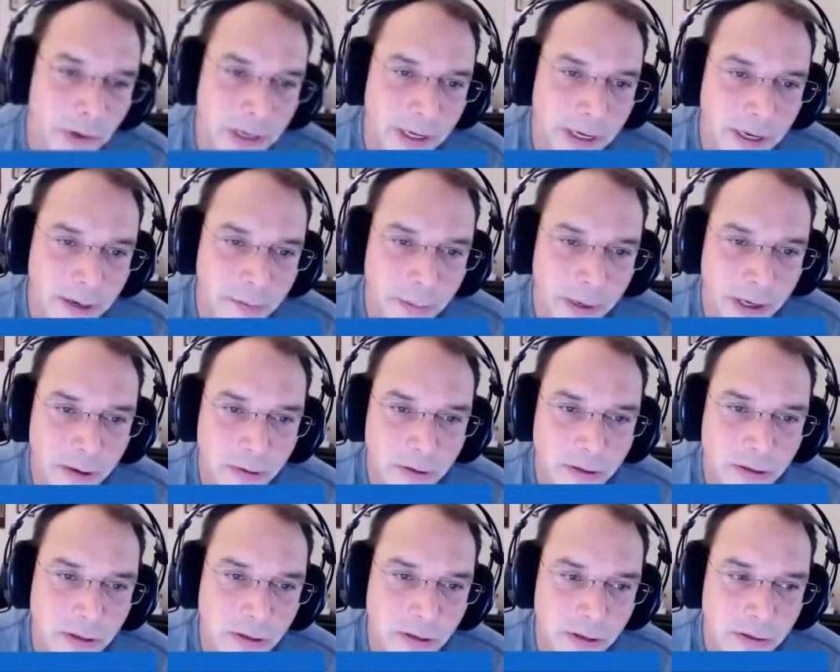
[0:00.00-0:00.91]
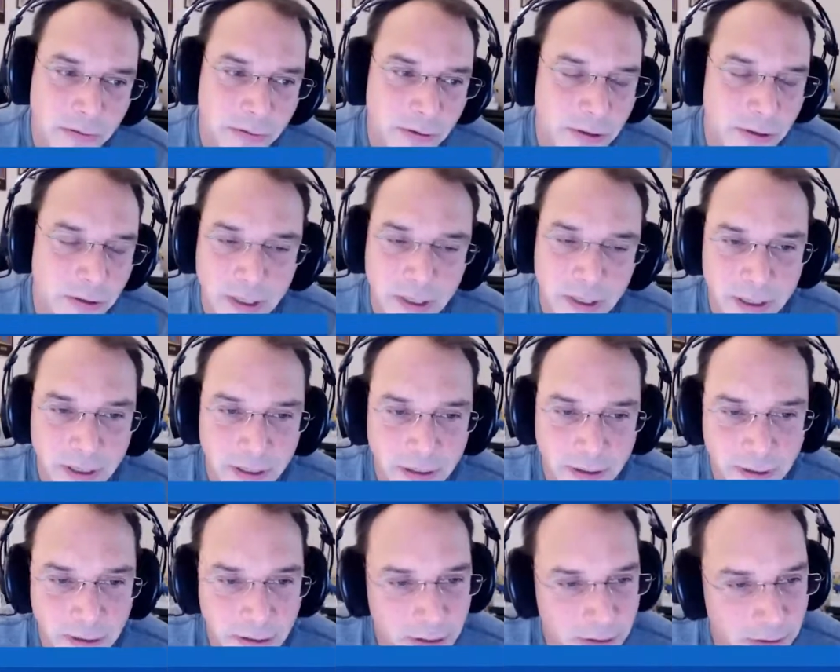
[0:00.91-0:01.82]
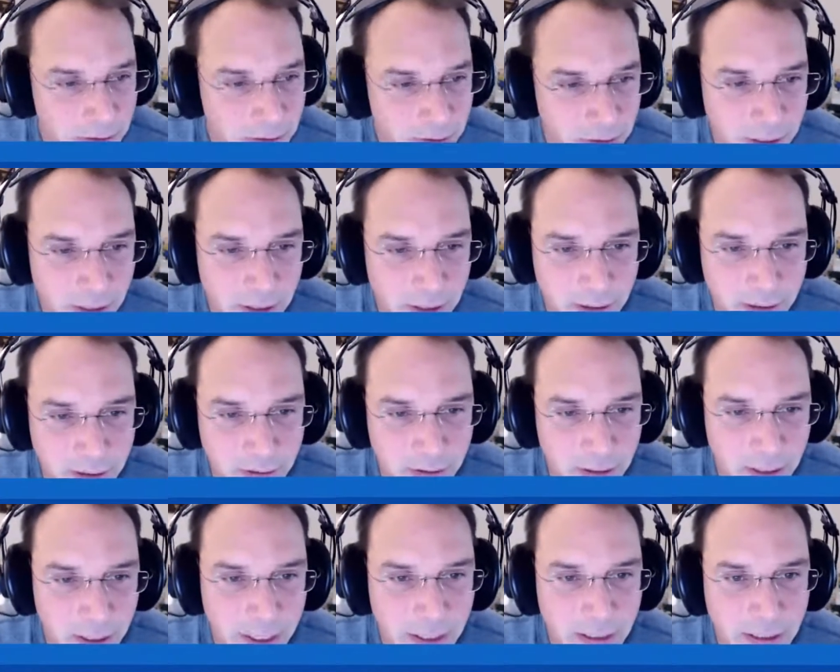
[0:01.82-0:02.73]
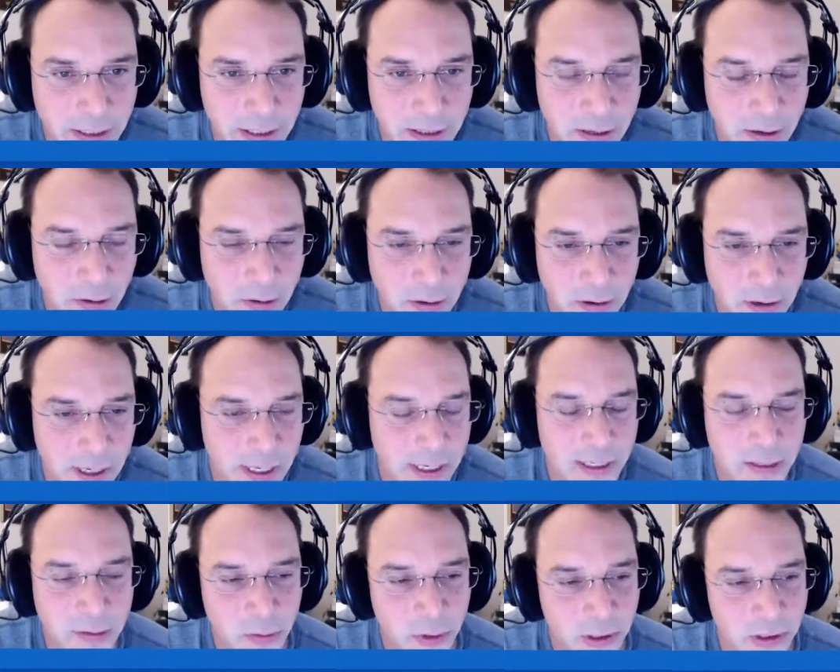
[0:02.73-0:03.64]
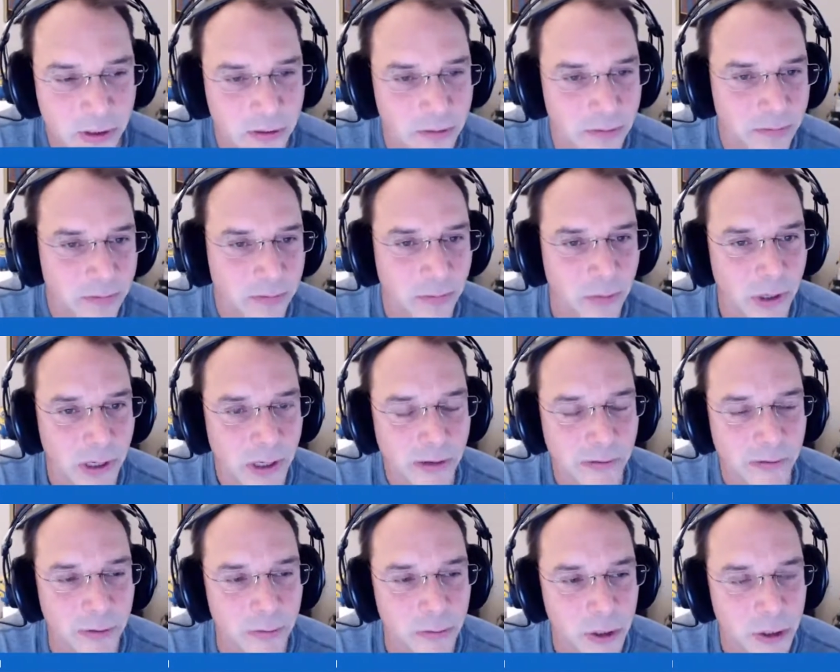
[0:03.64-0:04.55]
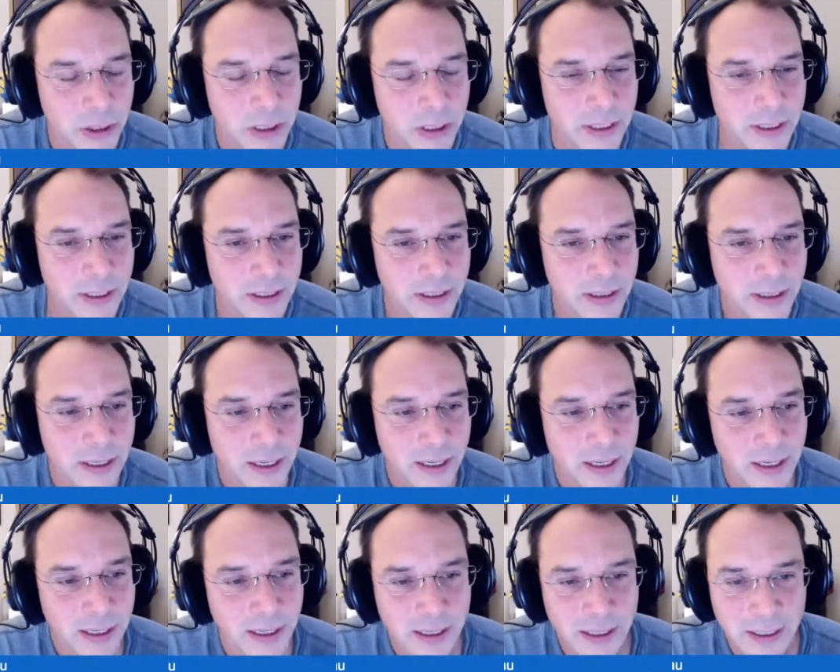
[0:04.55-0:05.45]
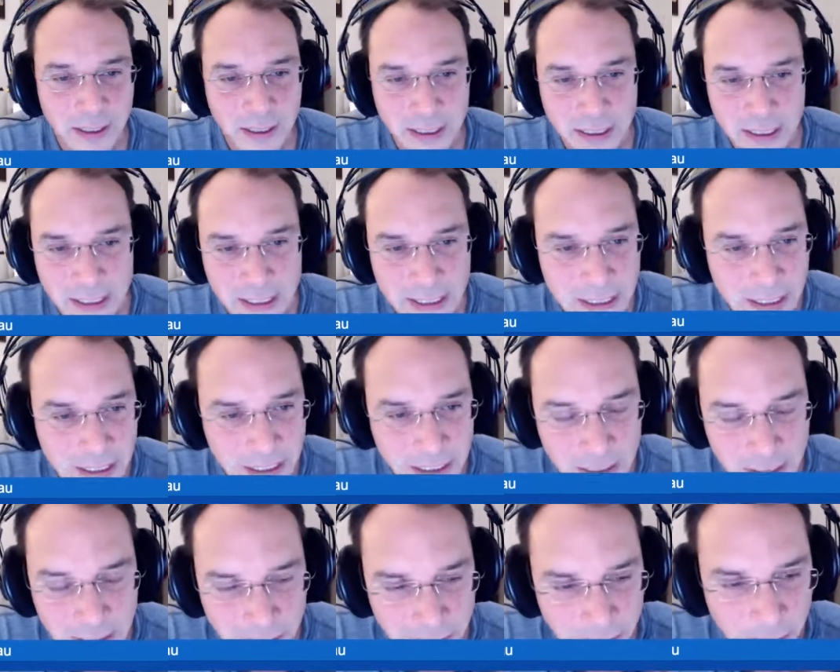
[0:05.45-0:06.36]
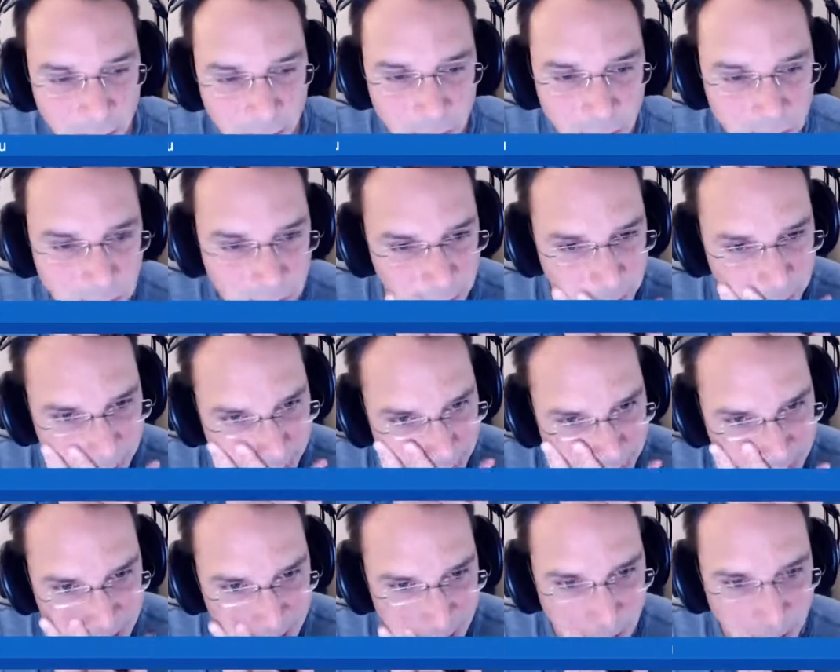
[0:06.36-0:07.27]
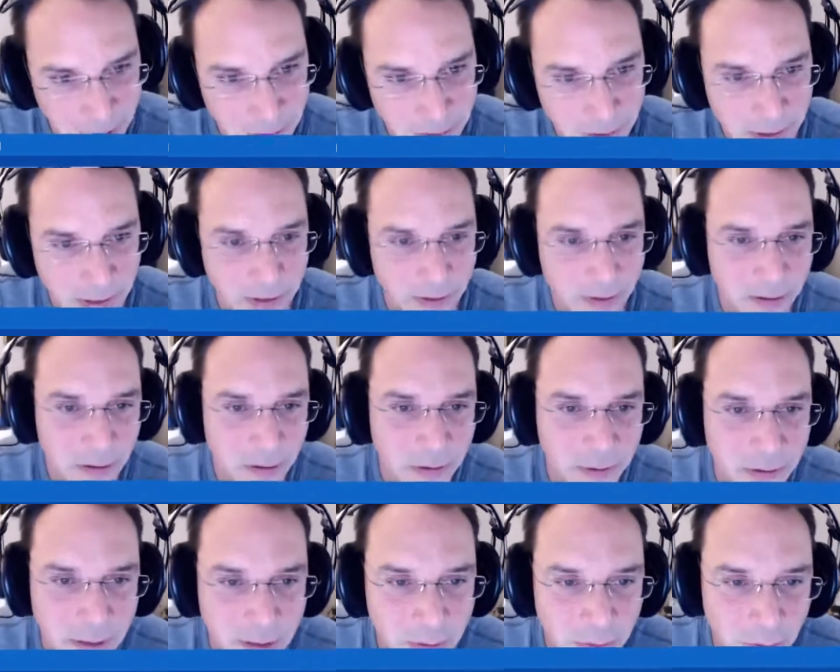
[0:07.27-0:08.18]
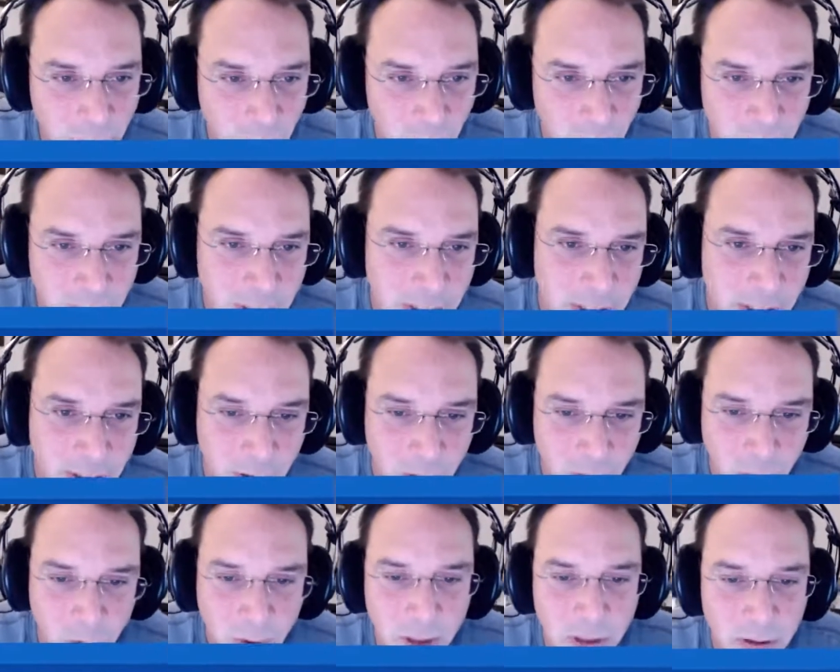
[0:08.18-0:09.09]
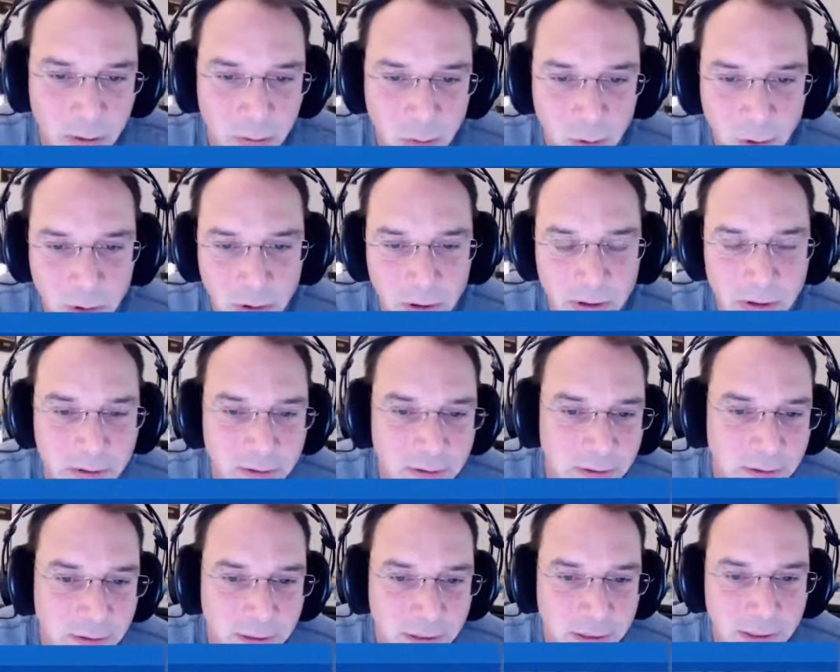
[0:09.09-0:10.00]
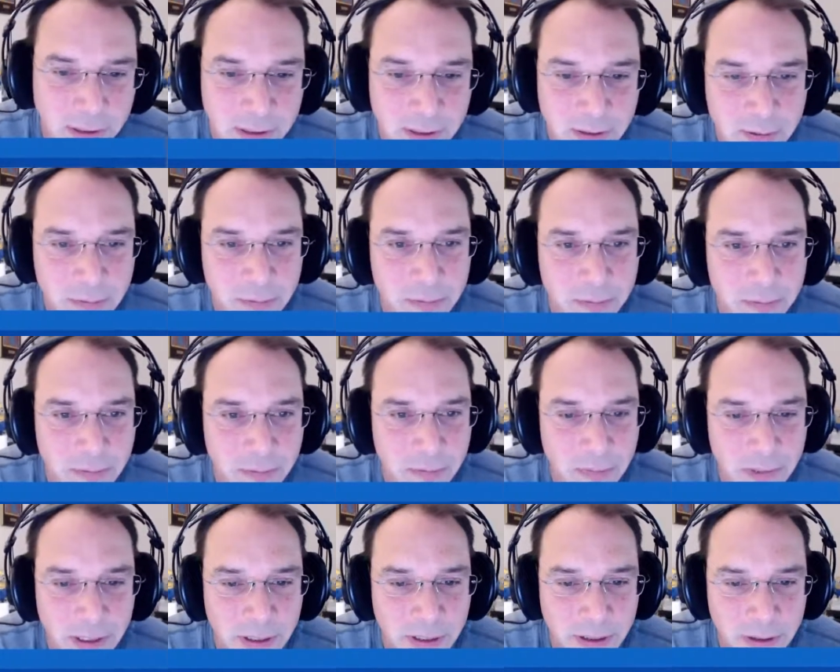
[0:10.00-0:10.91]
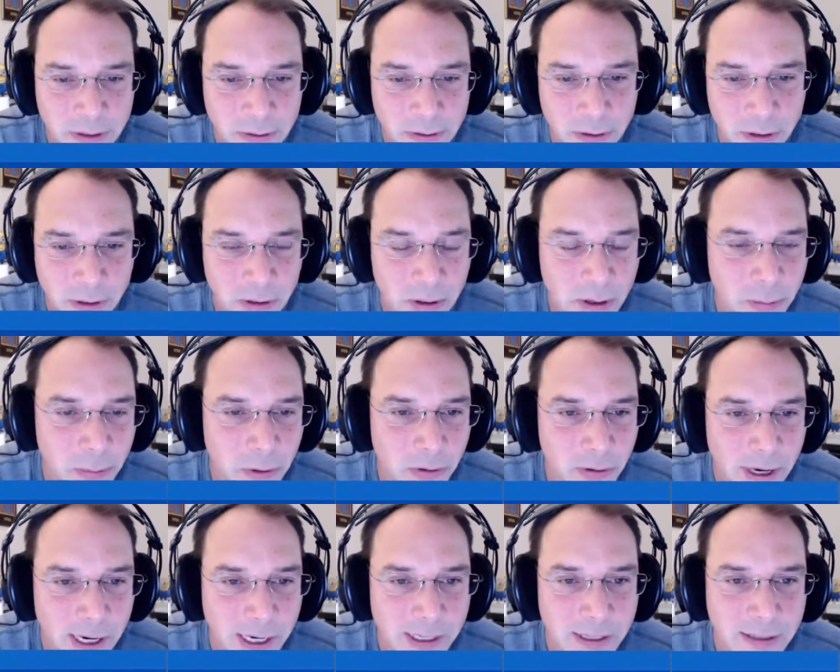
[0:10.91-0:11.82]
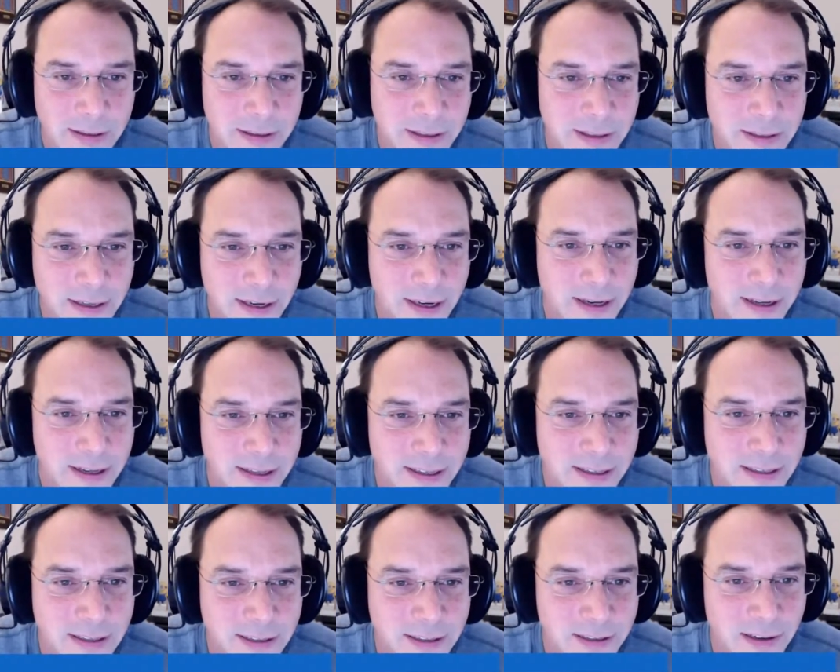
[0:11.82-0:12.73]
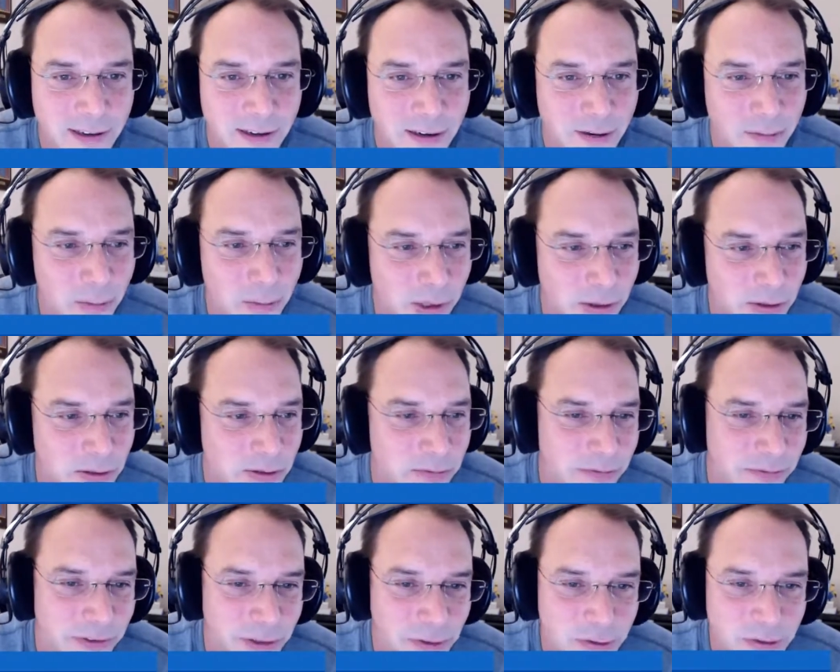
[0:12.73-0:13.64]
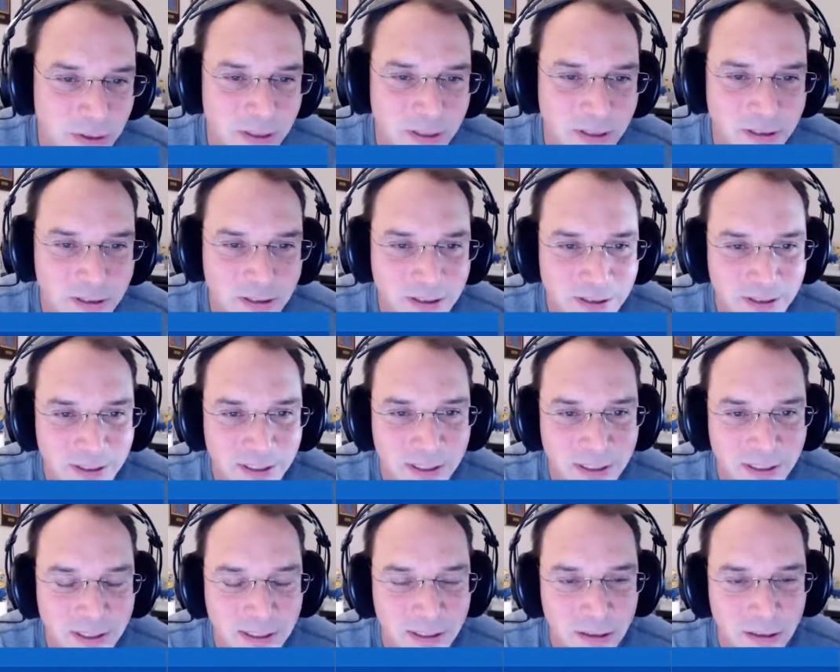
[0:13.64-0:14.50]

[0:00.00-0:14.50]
high powered server today, you get a 18 core Haswell whatever machine. These things have power supplies that are they're 1 kilowatt or more. You load up a rack of these guys, you're going to blow some fuses in these